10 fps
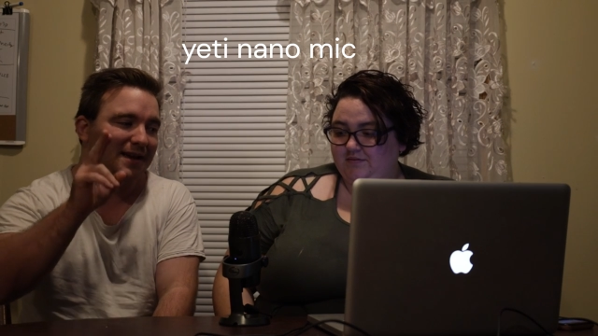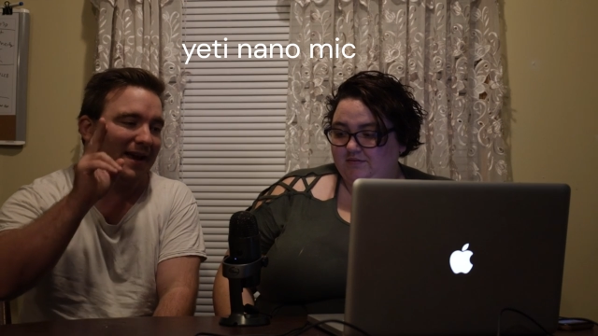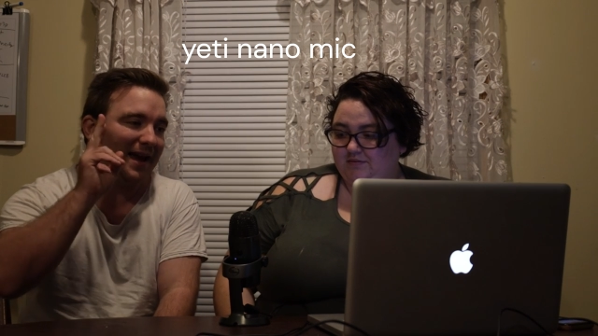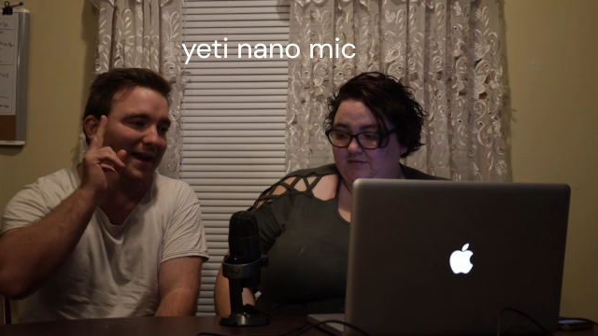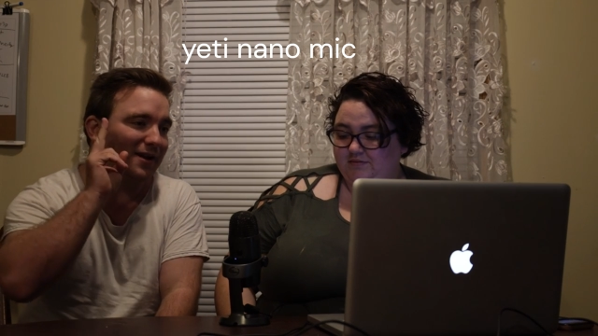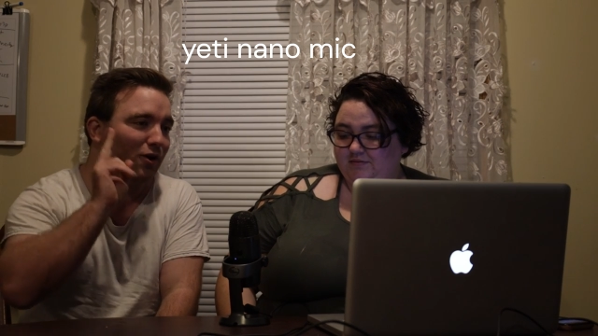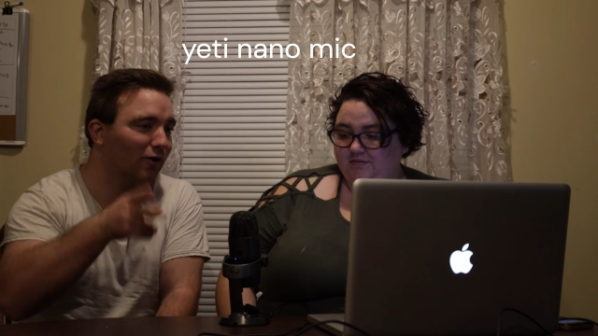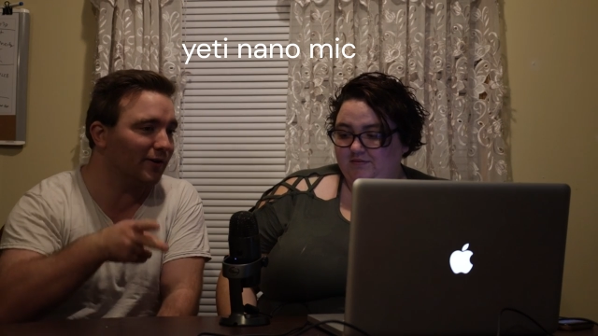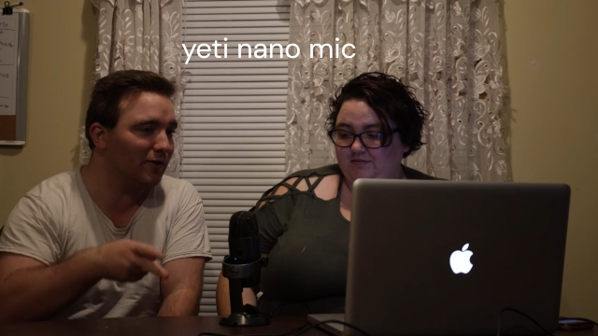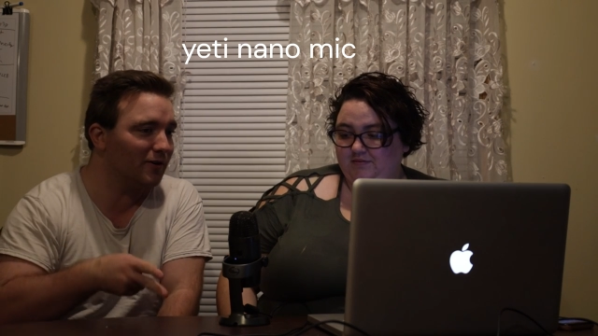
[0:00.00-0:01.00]
Speaker 1: A
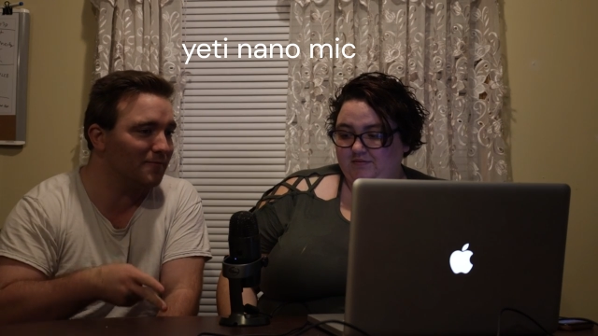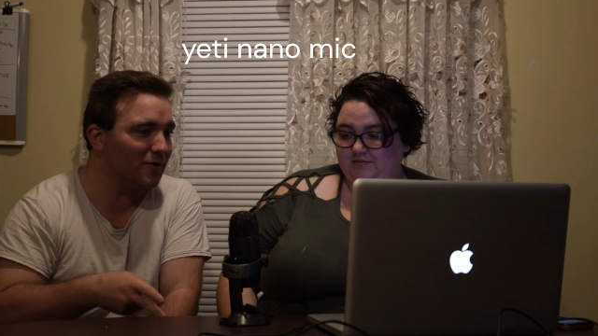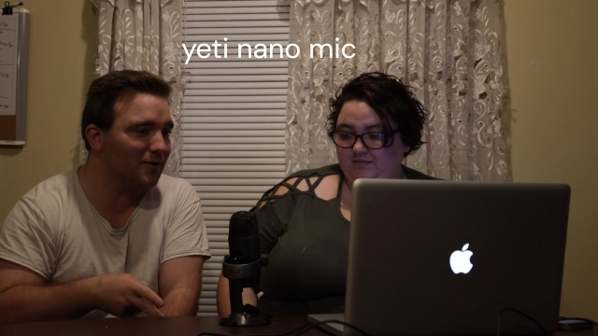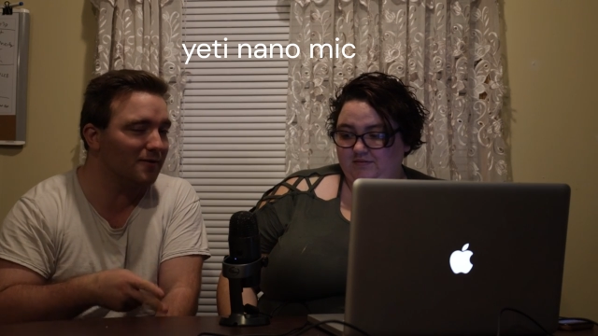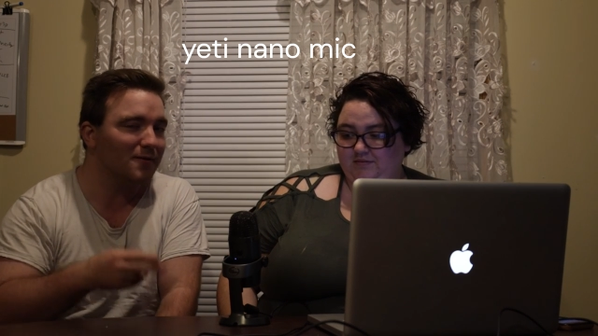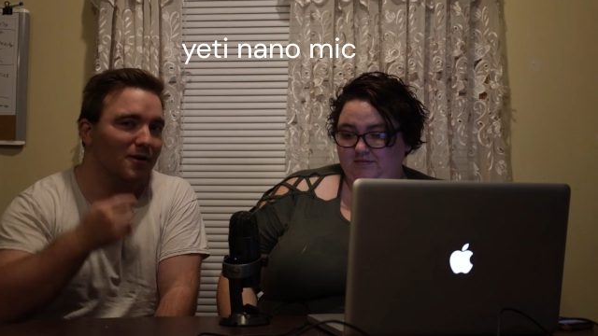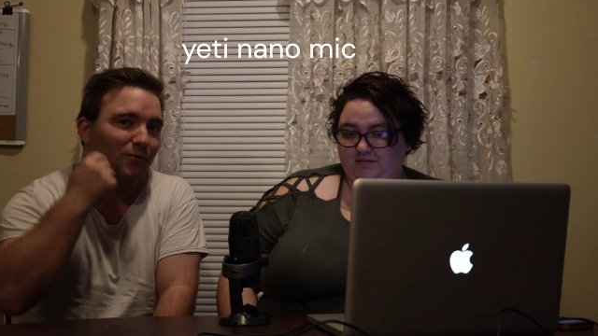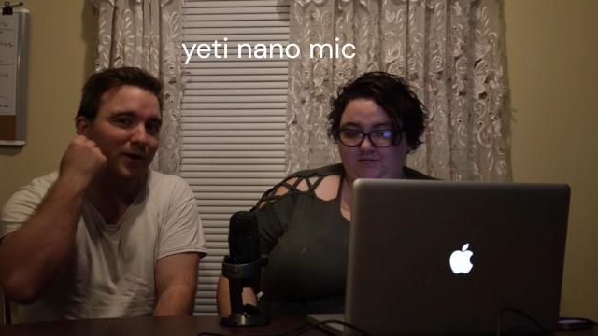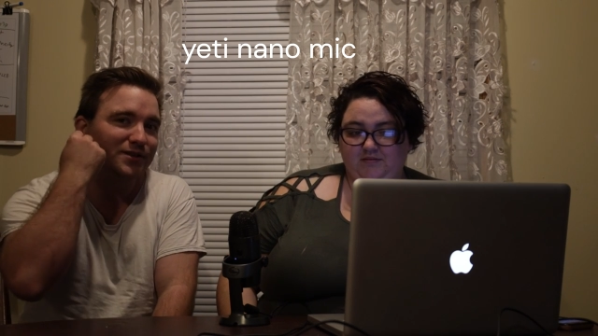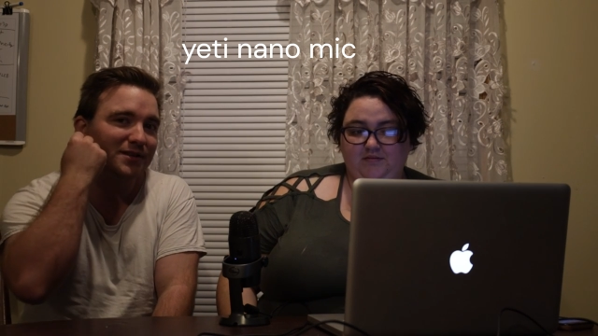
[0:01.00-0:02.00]
cardioid mode,
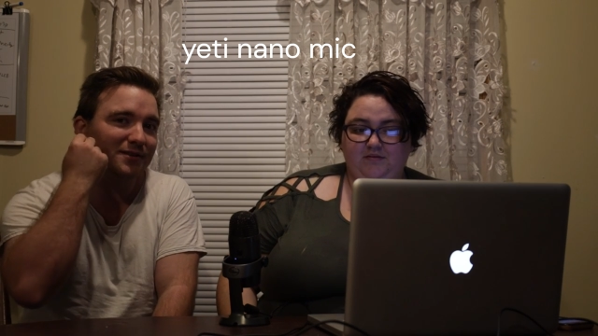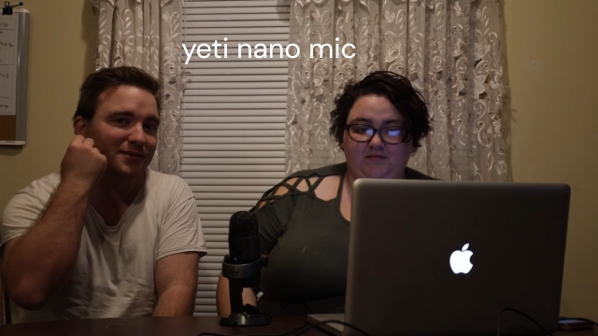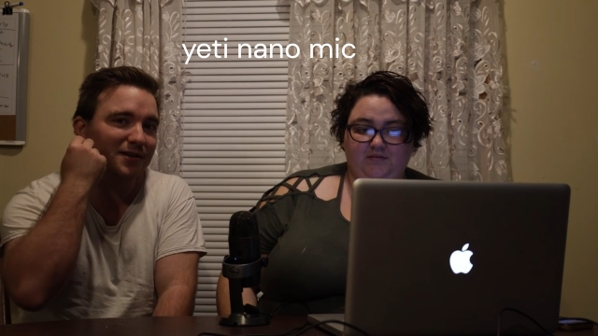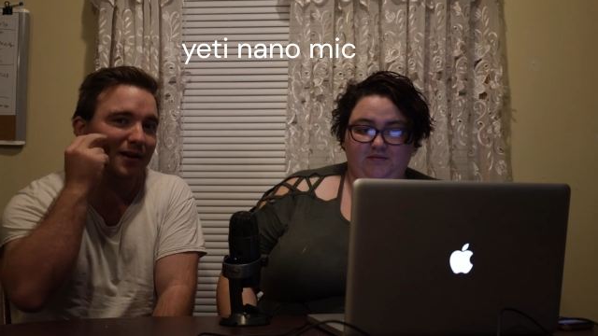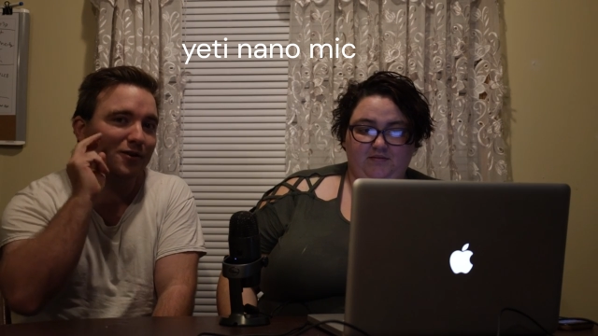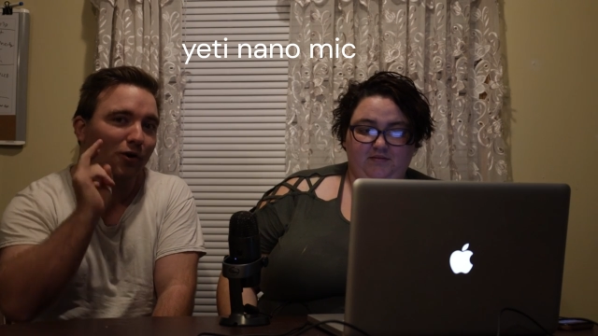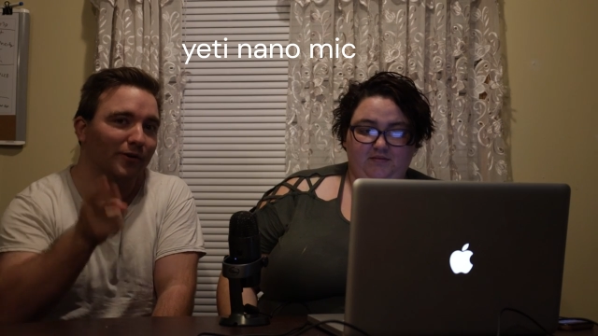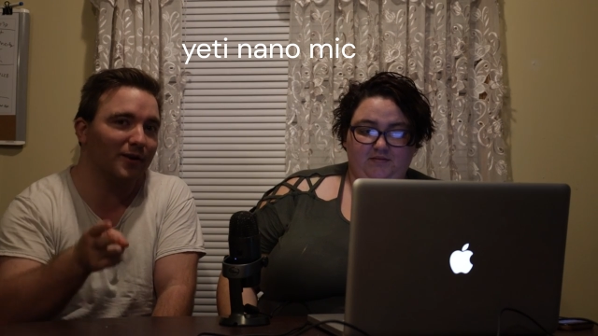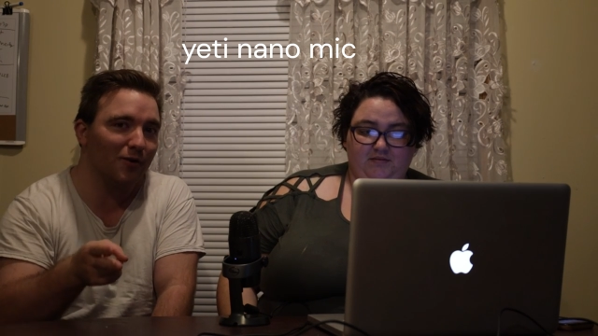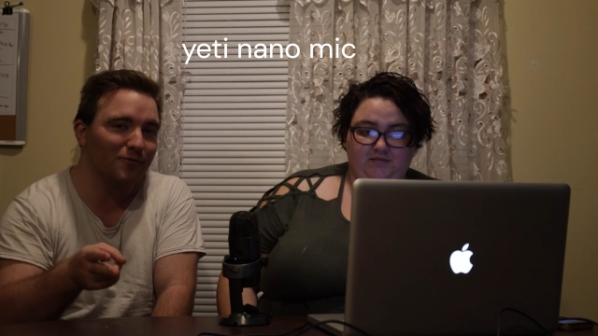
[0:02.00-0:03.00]
which is a
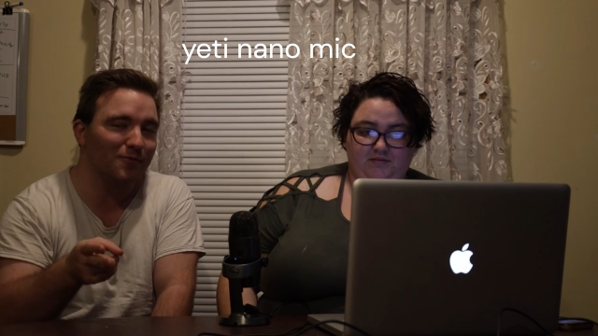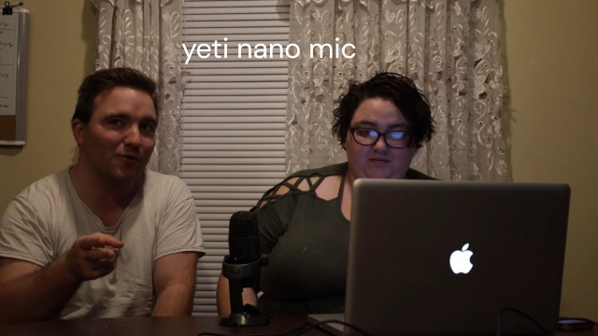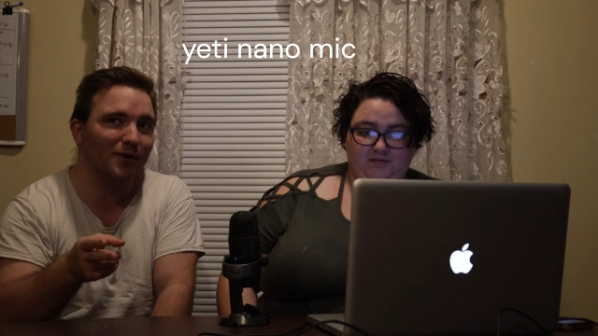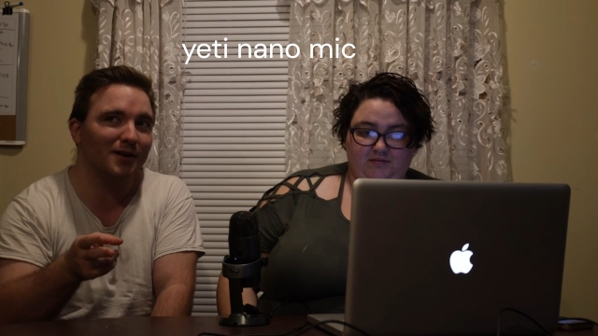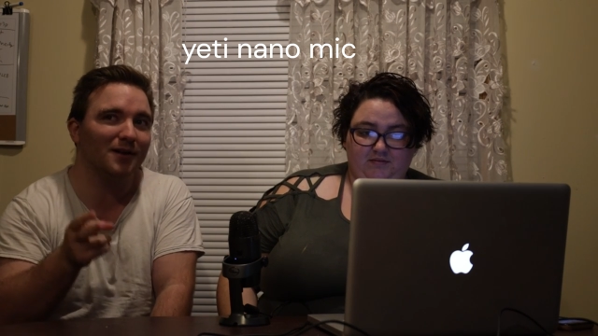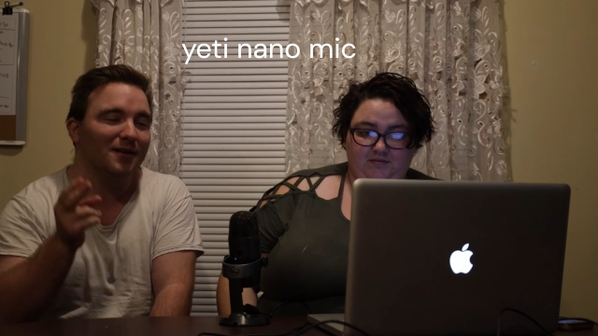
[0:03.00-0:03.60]
cardioid mode.